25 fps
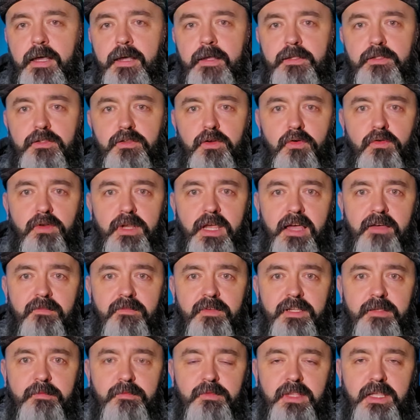Don't have
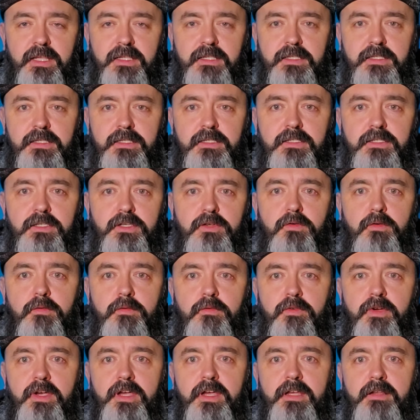any plans to
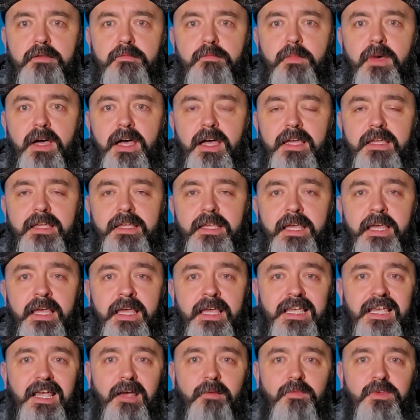upgrade my
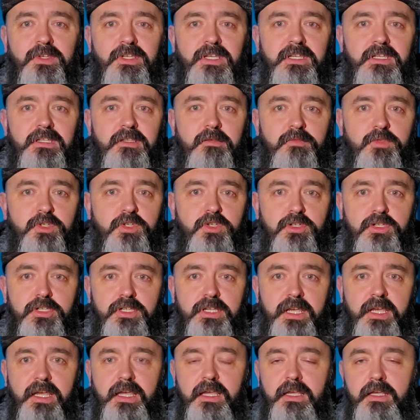camera system just
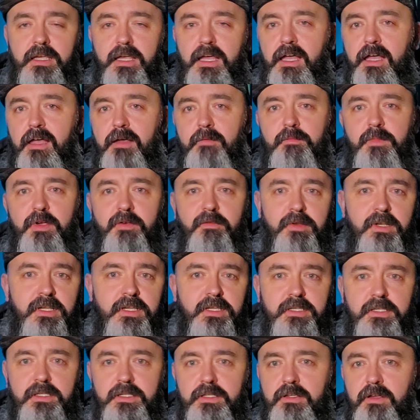yet.
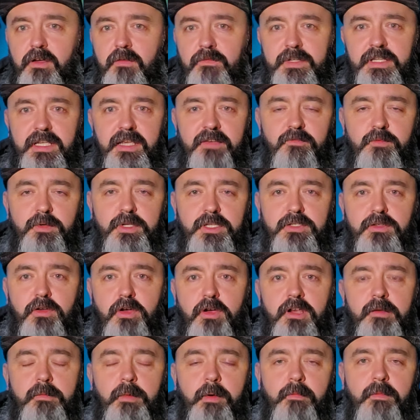Mirrorless, obviously everybody's
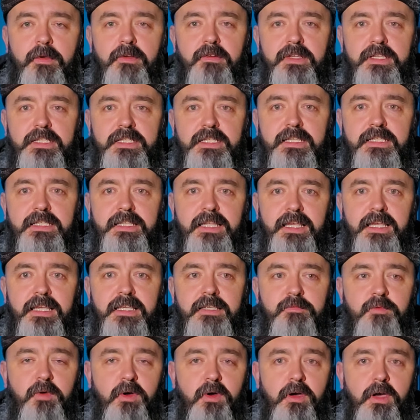talking about mirrorless these days,
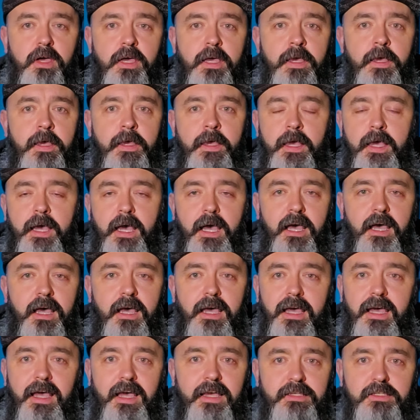but
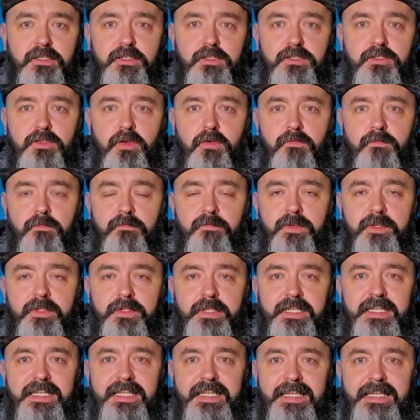I just don't feel the
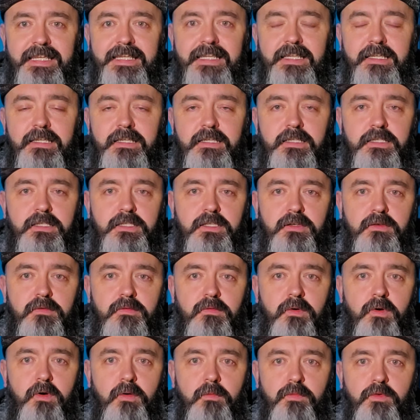need
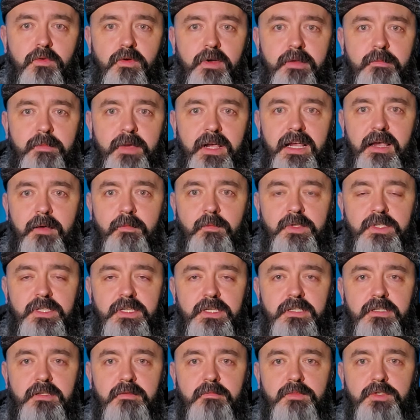to upgrade my camera
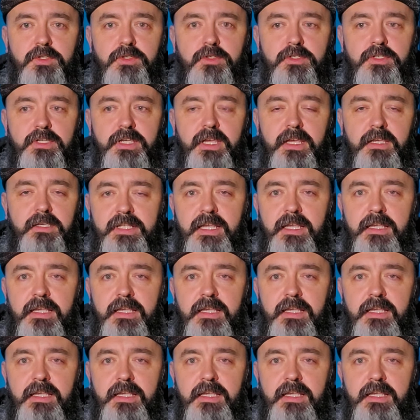system just yet.